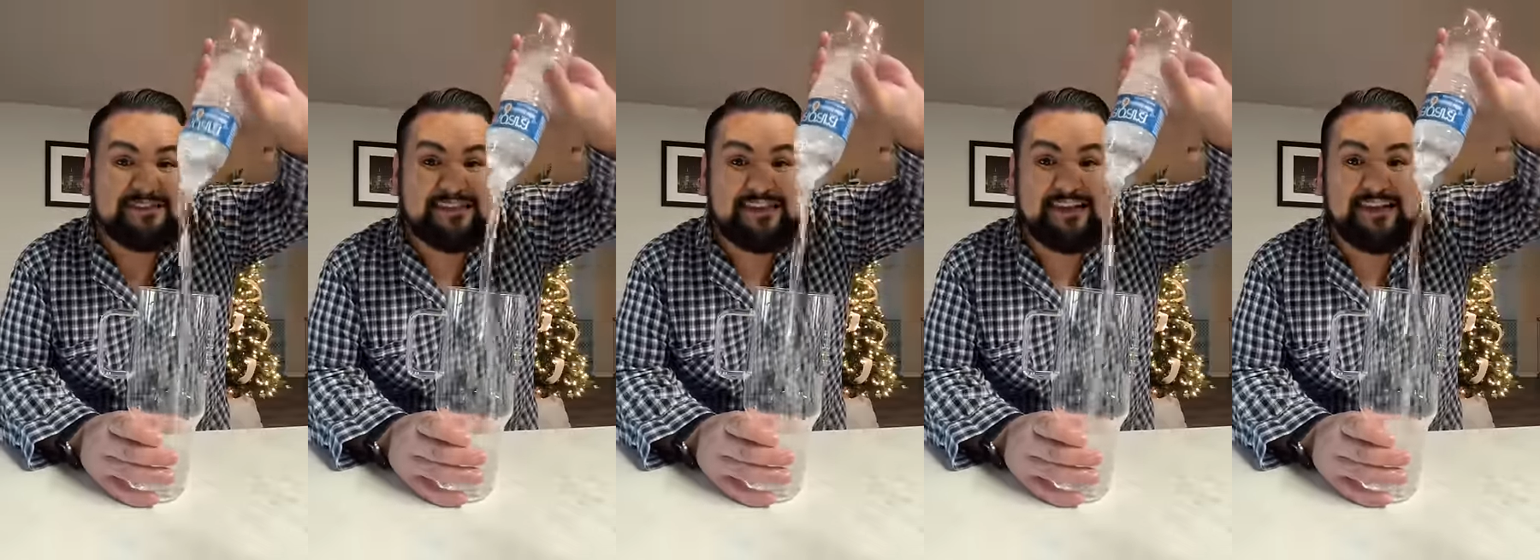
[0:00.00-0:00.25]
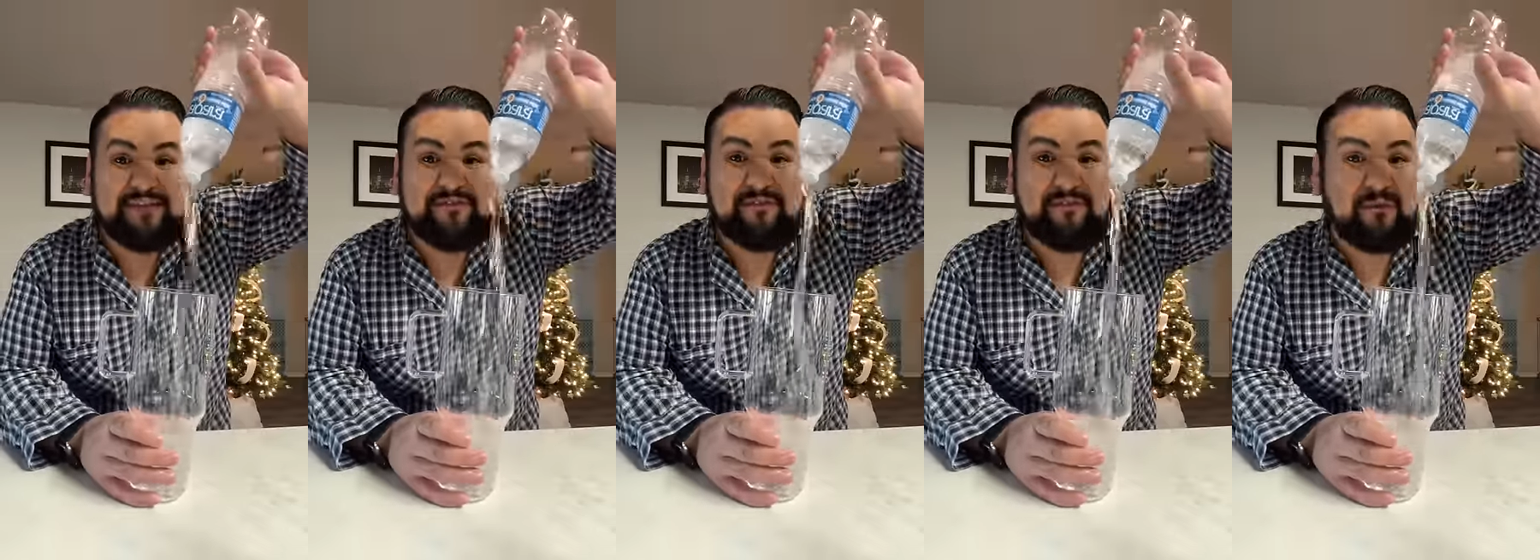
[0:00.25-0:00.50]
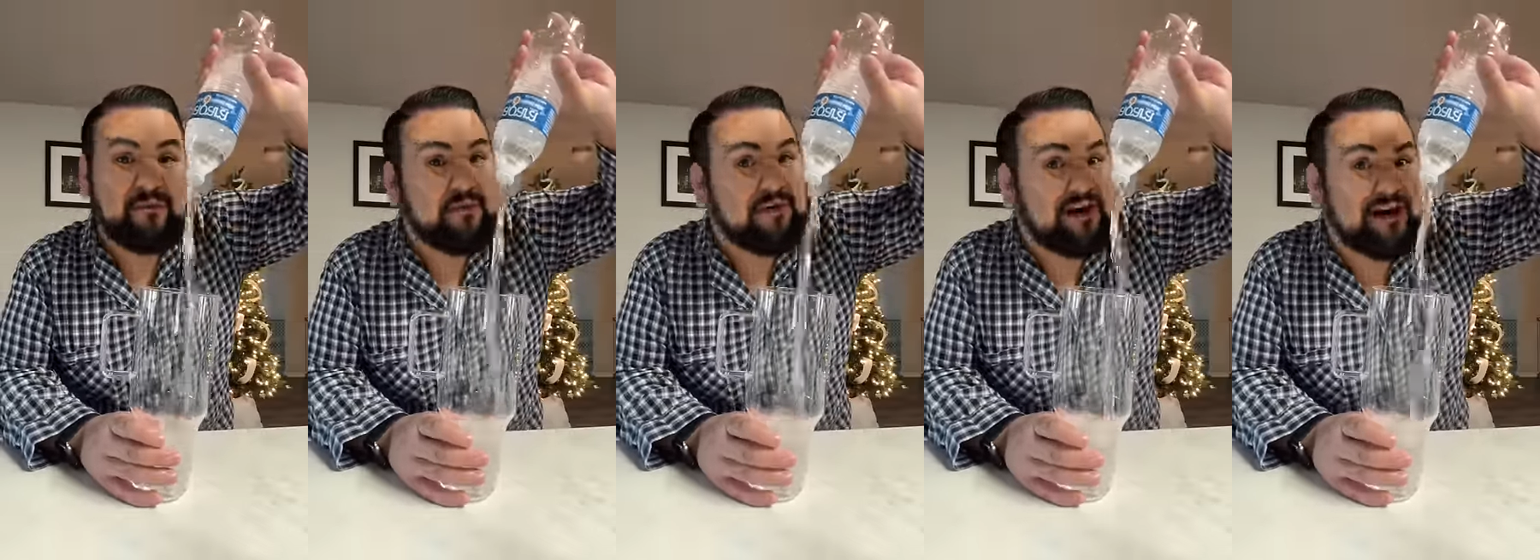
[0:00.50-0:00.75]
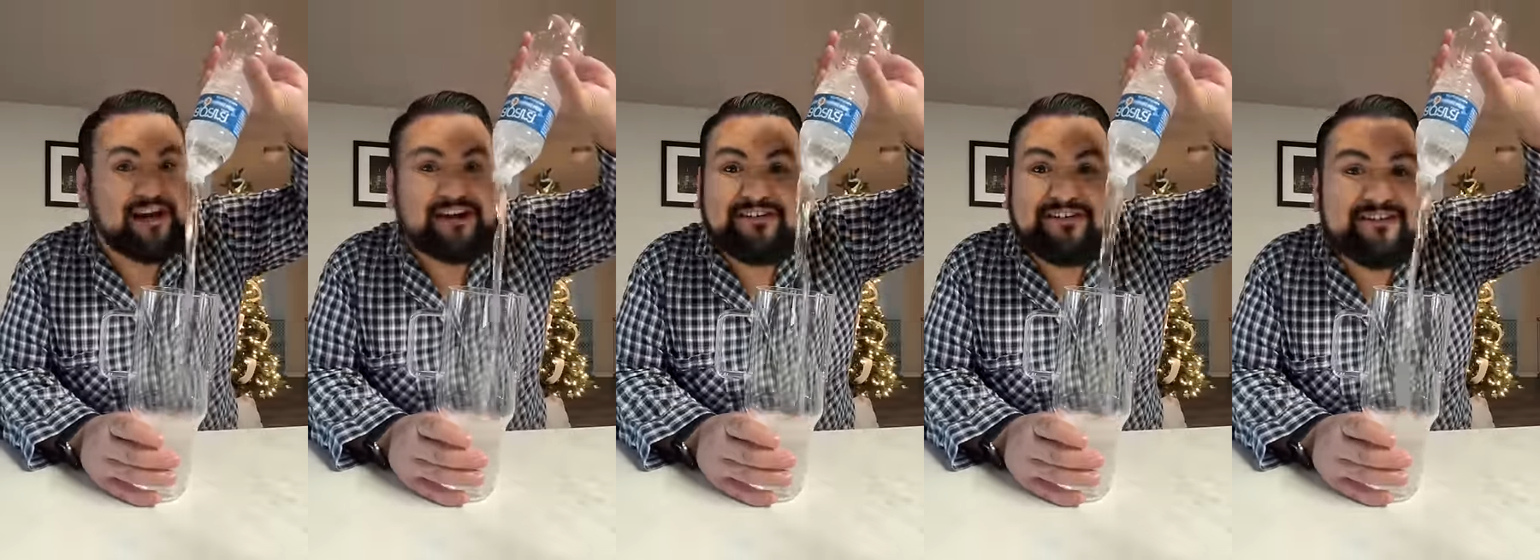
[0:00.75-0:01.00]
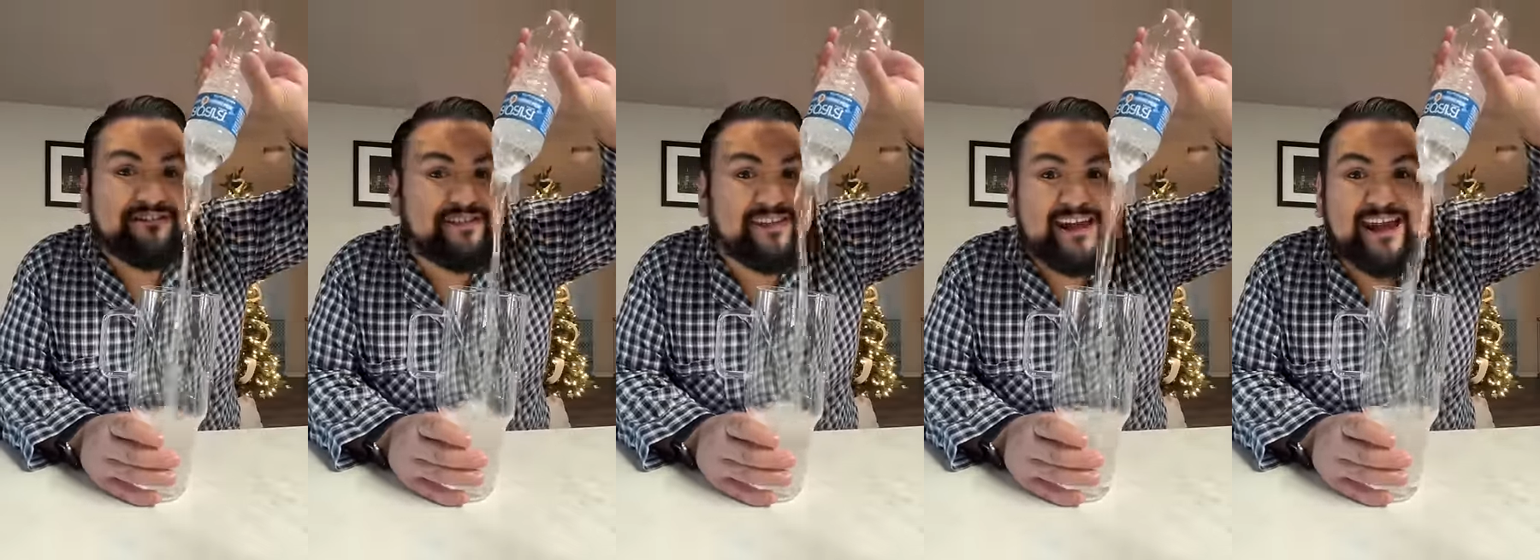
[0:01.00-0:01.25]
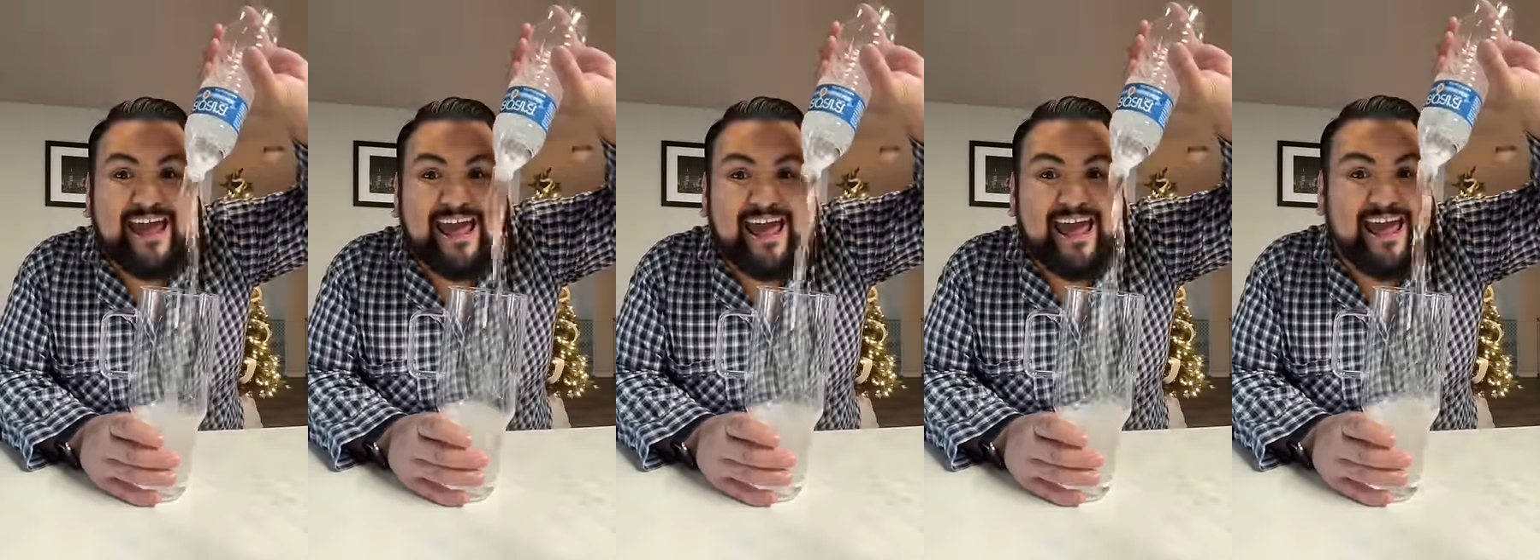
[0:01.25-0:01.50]
Eve water of the
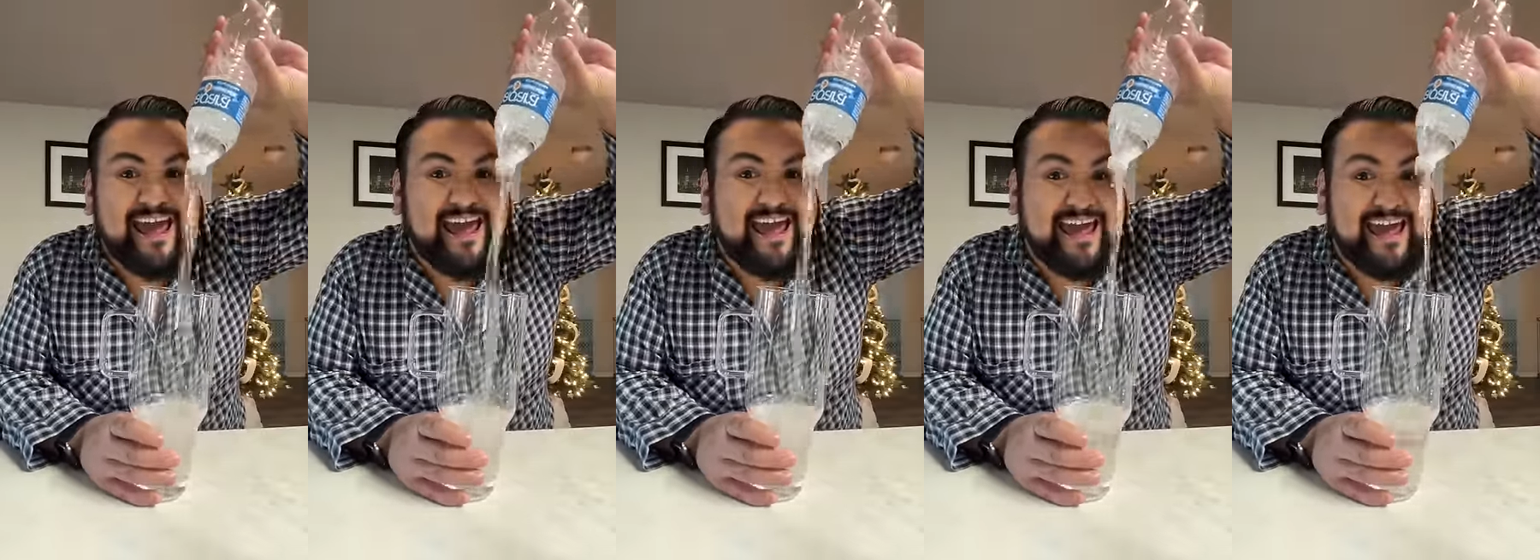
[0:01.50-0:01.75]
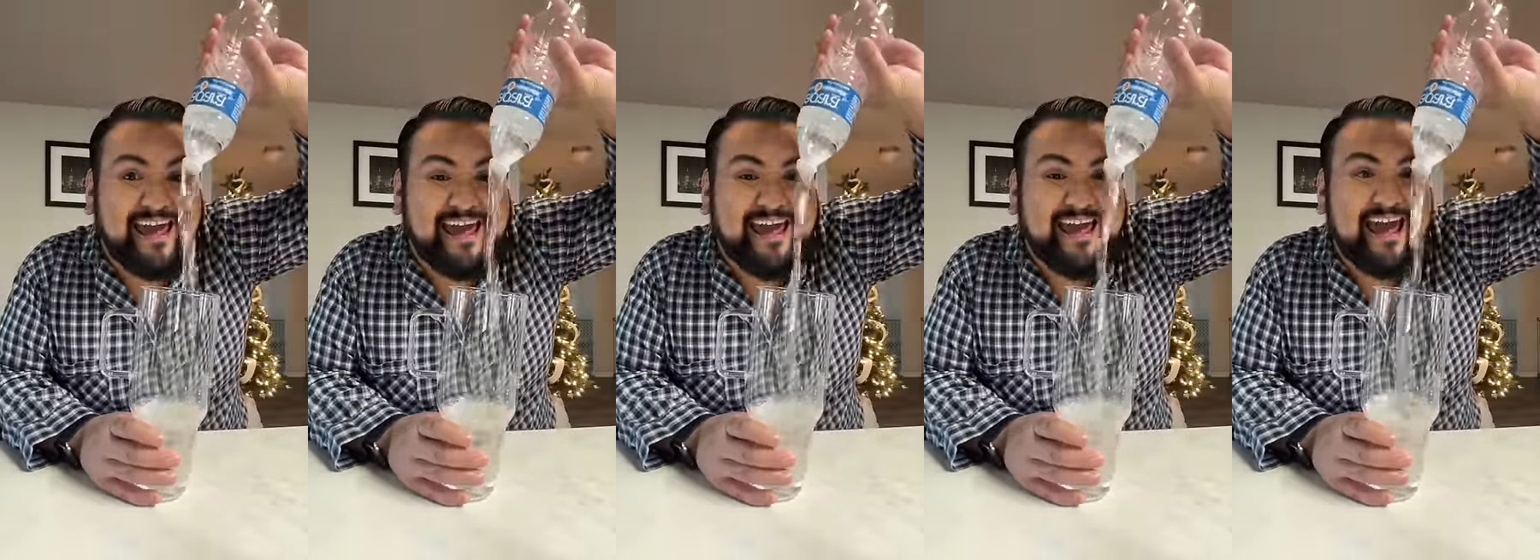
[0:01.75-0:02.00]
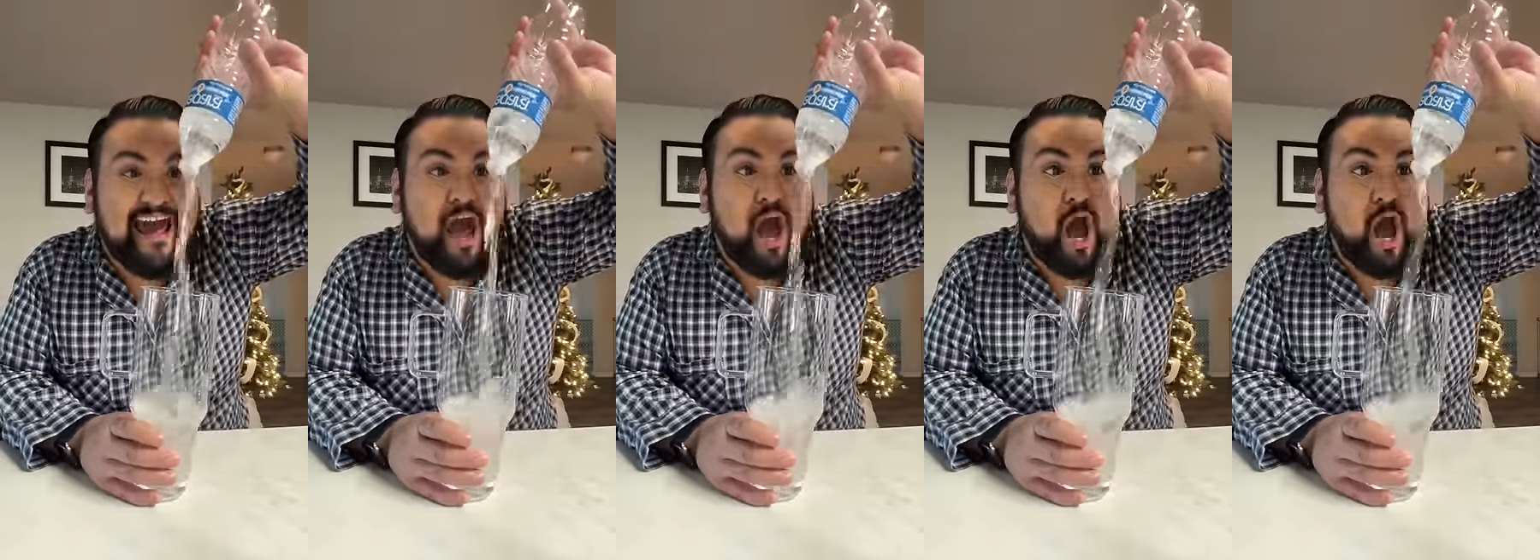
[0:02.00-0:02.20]
day.